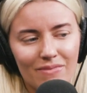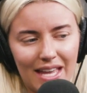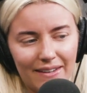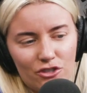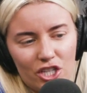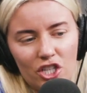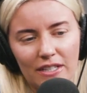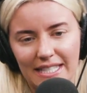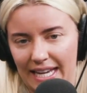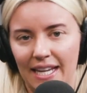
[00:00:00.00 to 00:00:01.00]
And if she
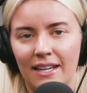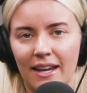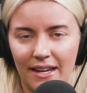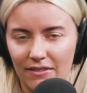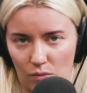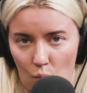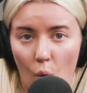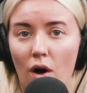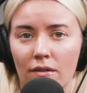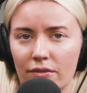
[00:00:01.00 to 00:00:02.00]
took 10 and even
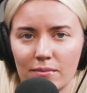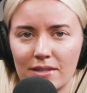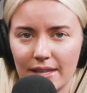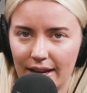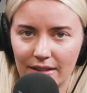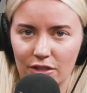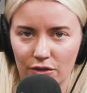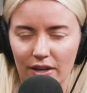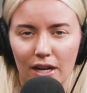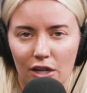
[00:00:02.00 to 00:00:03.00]
one of them said,
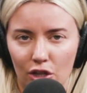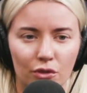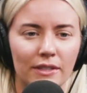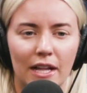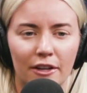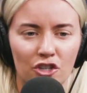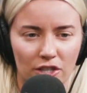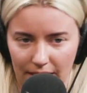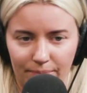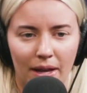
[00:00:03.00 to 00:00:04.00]
you've got a gluten allergy,
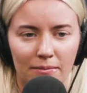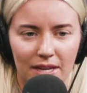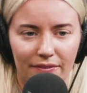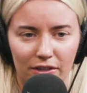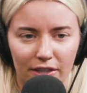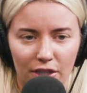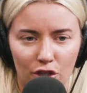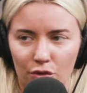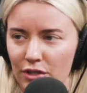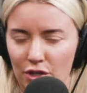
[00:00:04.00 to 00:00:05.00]
she's like, I'm definitely
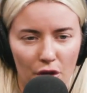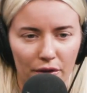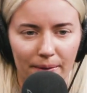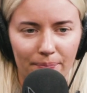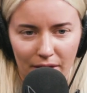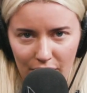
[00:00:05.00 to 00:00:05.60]
gluten intolerant.